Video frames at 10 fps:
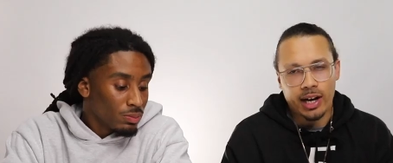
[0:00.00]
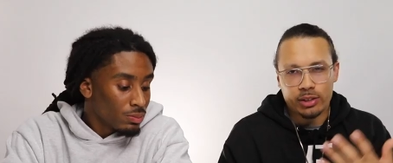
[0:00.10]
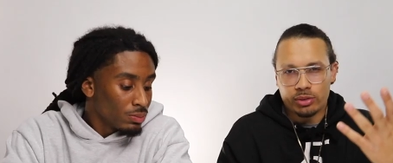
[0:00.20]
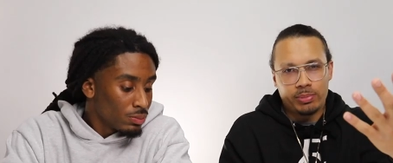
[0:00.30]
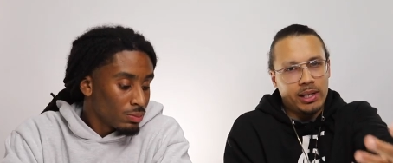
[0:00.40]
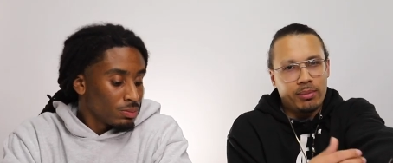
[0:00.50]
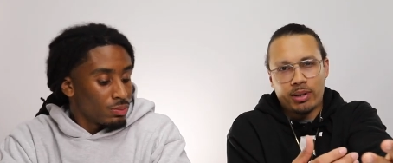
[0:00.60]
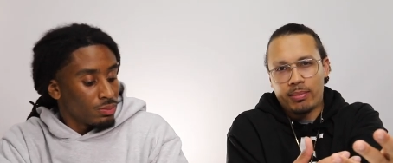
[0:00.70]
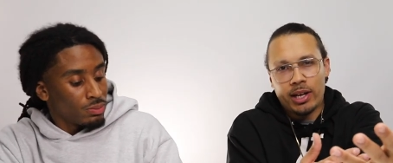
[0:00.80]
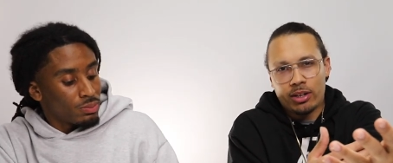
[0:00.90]
Speaker 1: guys will be
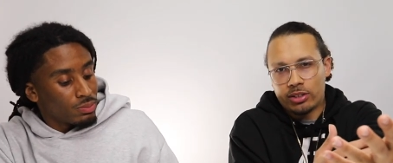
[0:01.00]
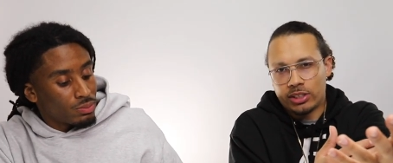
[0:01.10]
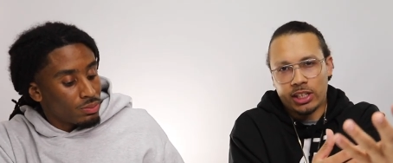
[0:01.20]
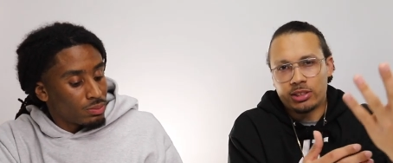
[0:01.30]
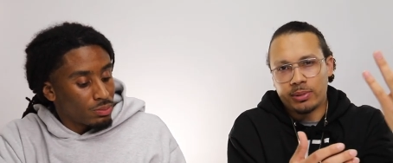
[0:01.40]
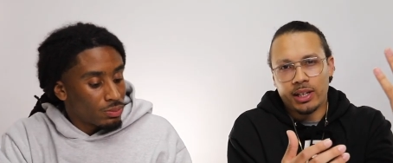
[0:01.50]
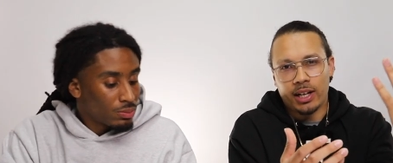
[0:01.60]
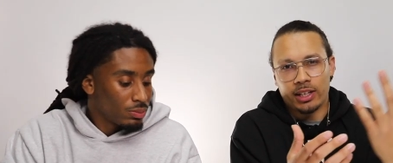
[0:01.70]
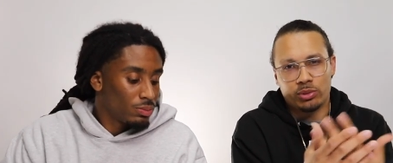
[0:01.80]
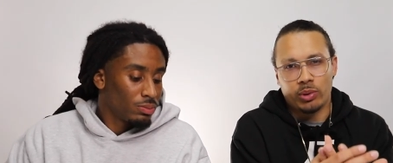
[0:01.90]
able to make your judgment
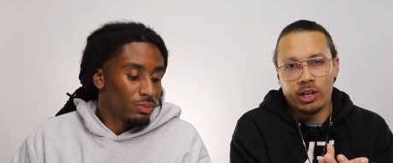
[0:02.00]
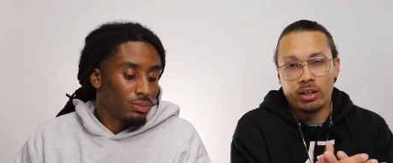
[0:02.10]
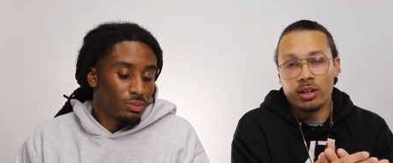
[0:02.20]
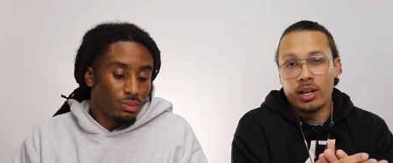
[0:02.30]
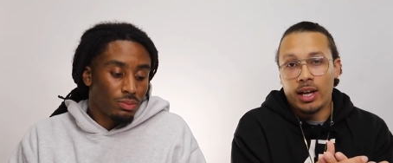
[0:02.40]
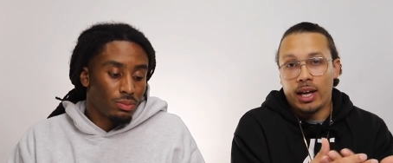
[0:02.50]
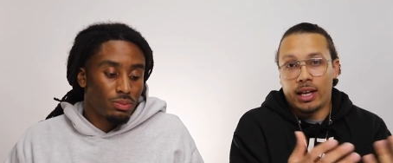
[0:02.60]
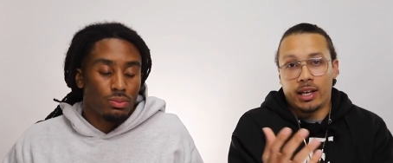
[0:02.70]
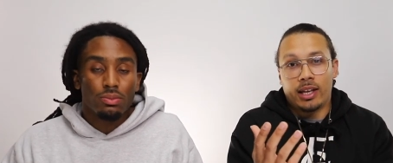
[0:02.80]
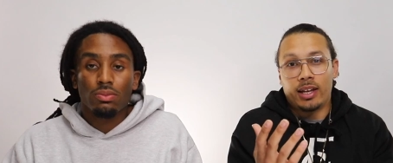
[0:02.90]
as well.
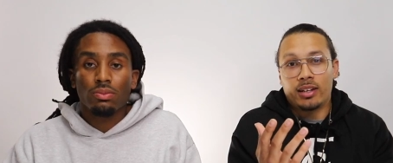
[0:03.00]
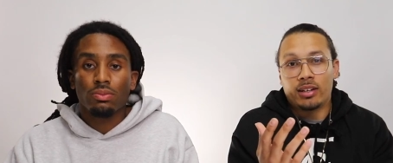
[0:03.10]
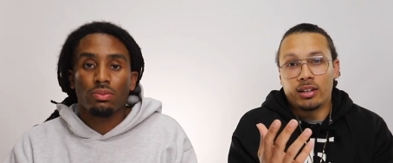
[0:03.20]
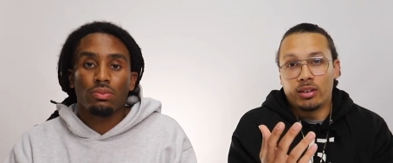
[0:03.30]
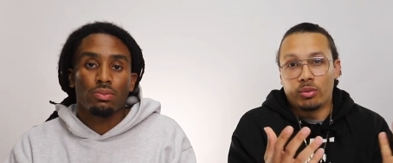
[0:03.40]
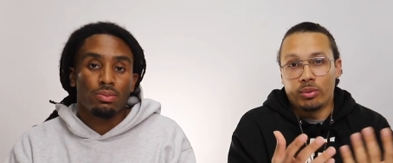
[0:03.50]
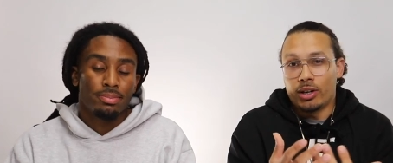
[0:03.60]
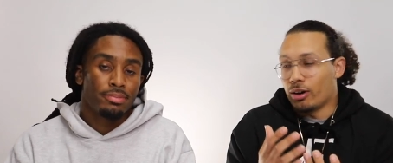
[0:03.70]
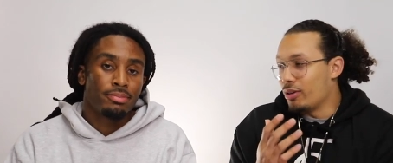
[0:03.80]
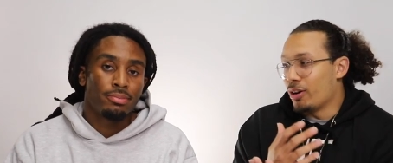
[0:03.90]
And again,
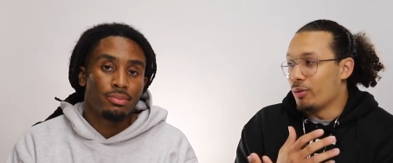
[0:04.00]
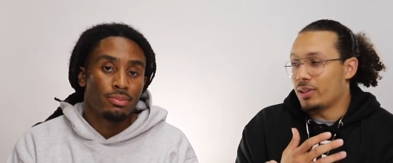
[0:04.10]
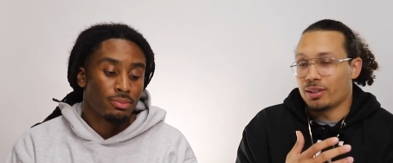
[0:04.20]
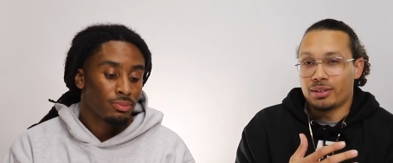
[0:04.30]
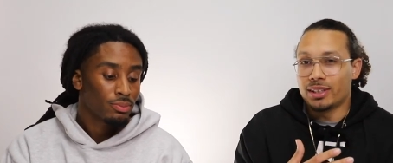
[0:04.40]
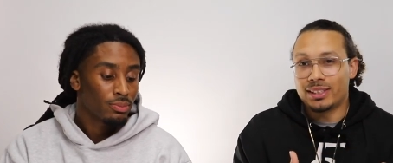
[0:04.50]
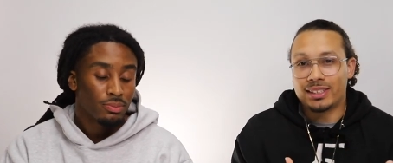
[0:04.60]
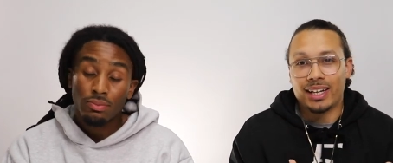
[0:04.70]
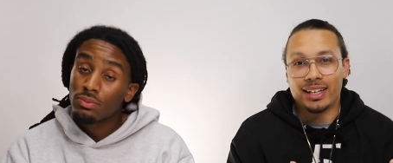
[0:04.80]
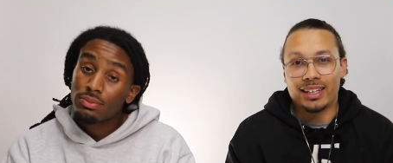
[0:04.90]
we don't know what the
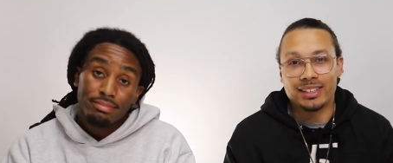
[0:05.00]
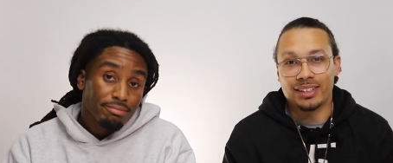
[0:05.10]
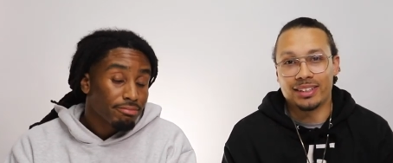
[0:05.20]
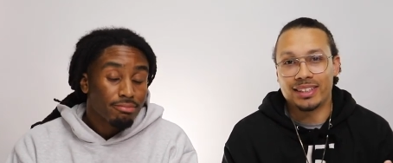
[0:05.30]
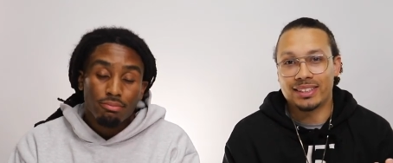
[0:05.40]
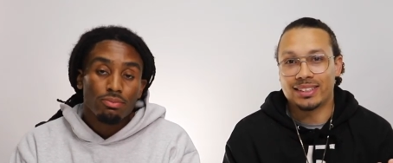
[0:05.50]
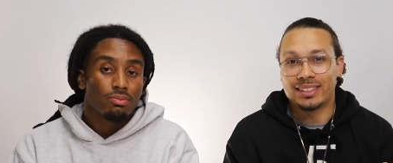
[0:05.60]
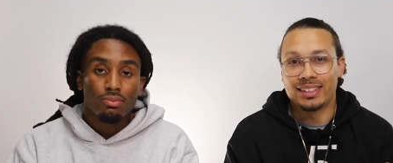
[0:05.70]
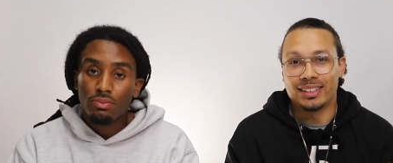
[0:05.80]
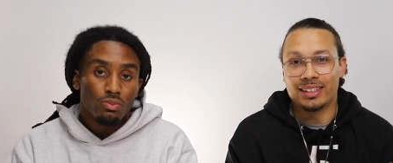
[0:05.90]
release date is on these.
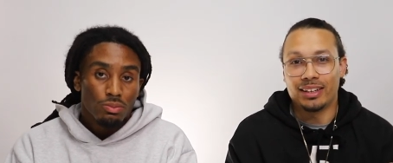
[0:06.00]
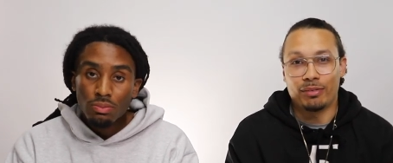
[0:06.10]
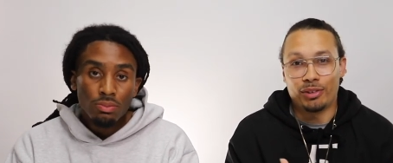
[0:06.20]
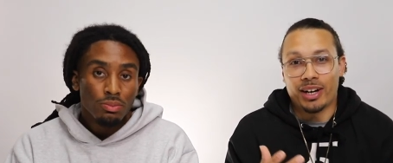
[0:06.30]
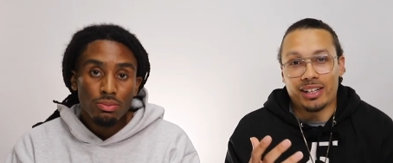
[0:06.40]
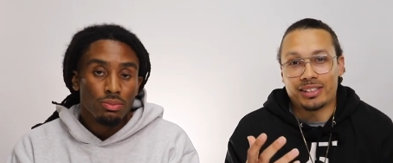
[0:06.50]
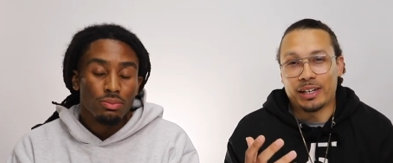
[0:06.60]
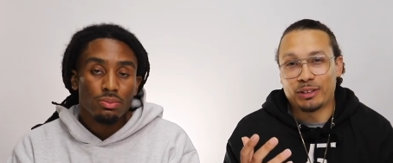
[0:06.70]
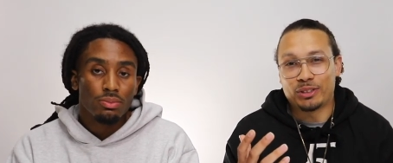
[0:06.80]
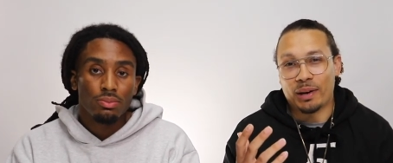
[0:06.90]
If you guys
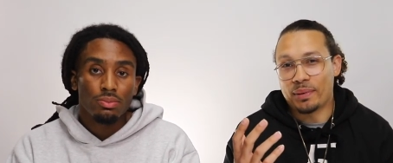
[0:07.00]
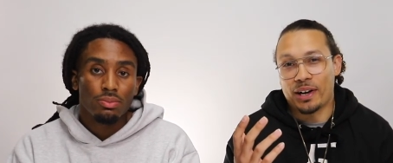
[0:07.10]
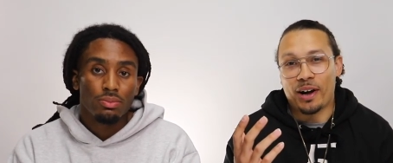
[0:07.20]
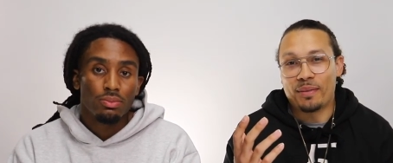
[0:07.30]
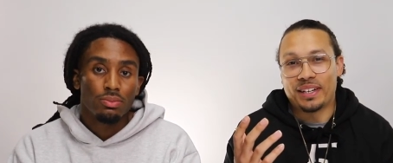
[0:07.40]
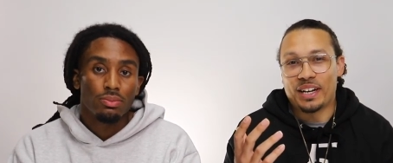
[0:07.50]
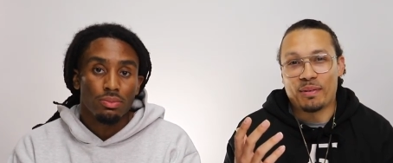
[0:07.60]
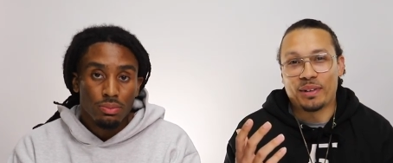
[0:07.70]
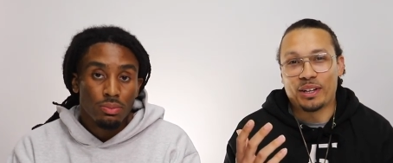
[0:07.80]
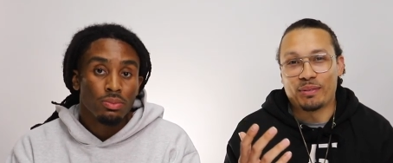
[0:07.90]
know, drop a comment
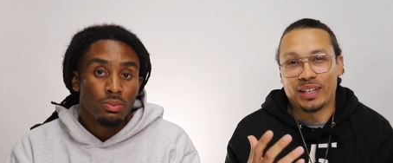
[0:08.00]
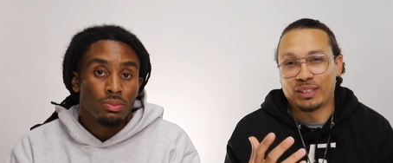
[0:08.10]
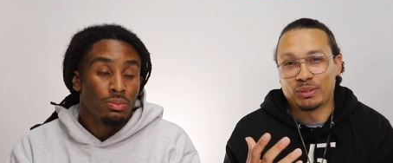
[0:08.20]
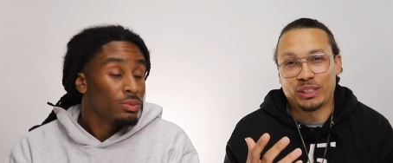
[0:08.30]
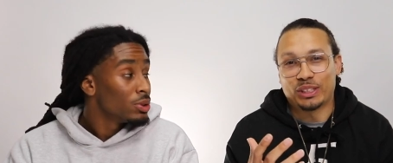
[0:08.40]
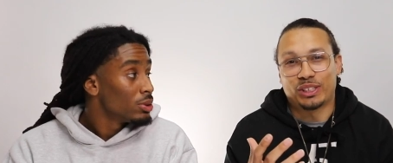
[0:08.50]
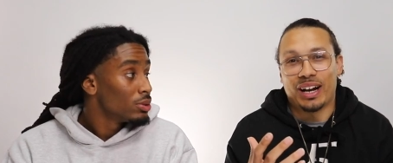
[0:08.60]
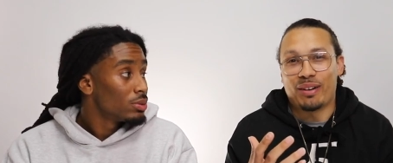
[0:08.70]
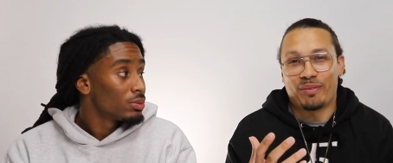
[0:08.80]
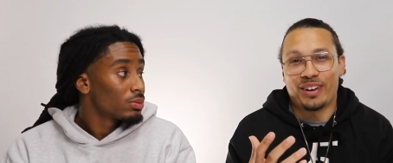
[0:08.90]
down below because we're still
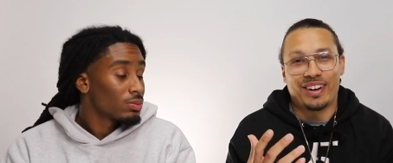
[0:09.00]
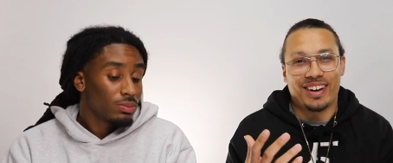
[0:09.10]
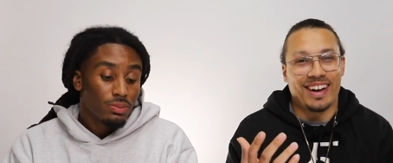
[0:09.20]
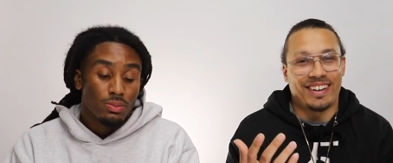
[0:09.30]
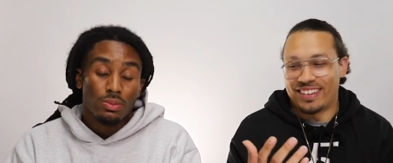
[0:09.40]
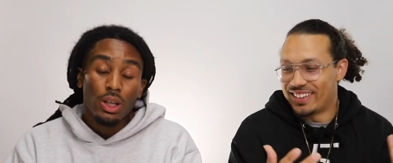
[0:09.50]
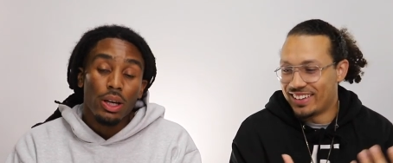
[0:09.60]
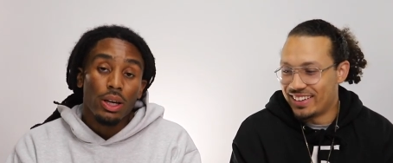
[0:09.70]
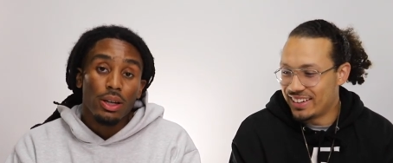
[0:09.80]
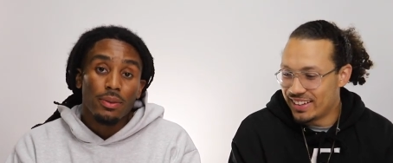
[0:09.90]
trying to figure it out.
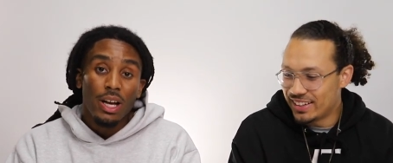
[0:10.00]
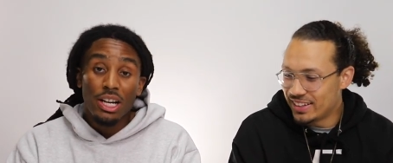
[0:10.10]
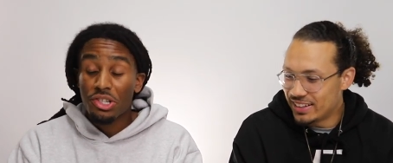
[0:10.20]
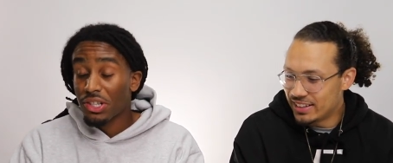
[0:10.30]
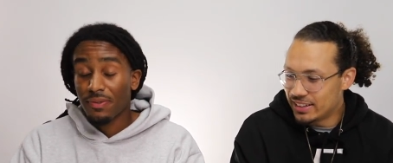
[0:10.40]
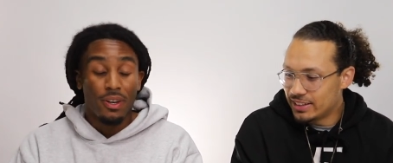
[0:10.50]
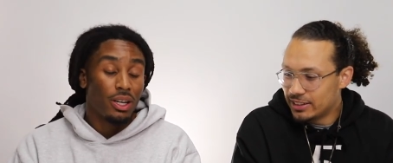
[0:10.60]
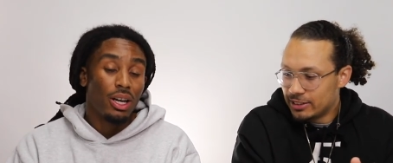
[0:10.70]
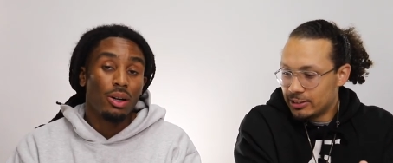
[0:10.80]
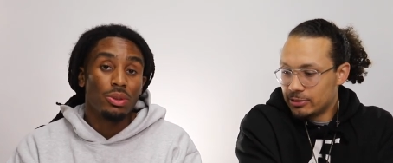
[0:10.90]
Yeah. I just
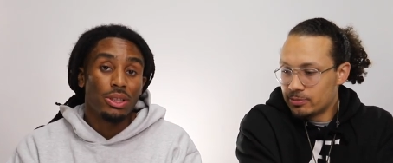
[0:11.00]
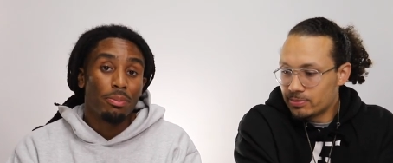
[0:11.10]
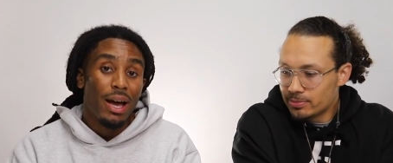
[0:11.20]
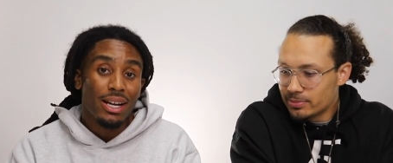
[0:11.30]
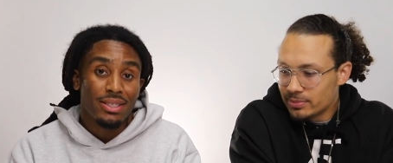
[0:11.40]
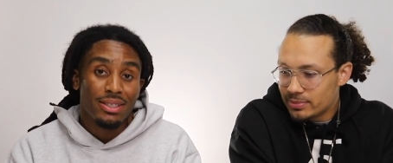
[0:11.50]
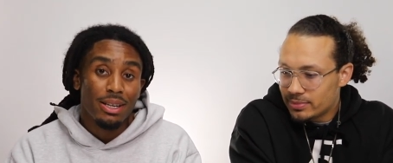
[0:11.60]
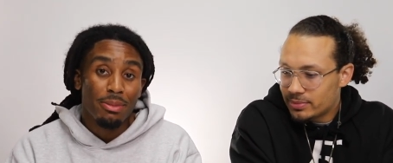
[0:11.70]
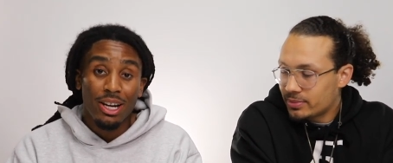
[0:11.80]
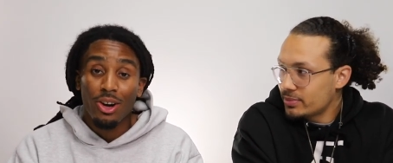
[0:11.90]
found out what the pack is
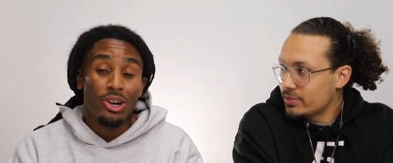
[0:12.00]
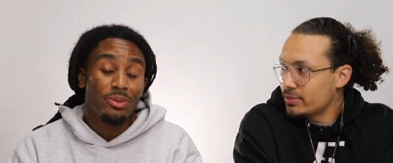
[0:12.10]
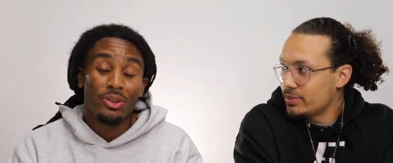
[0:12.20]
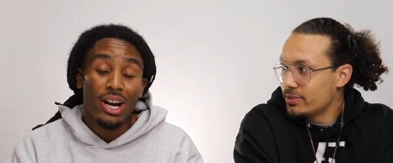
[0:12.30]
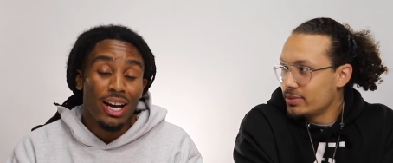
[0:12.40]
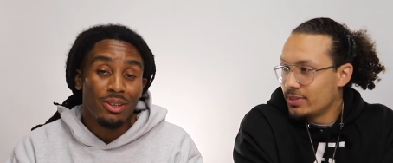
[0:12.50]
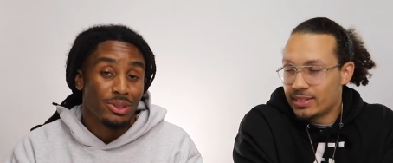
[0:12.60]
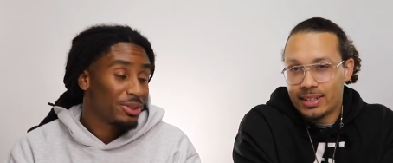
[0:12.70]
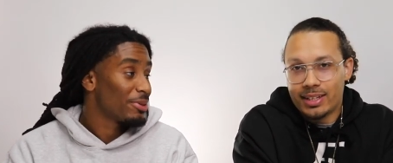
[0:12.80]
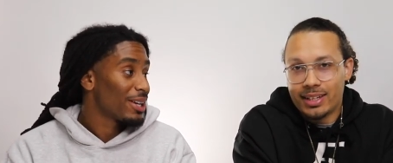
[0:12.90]
named and I already forgot it. What's the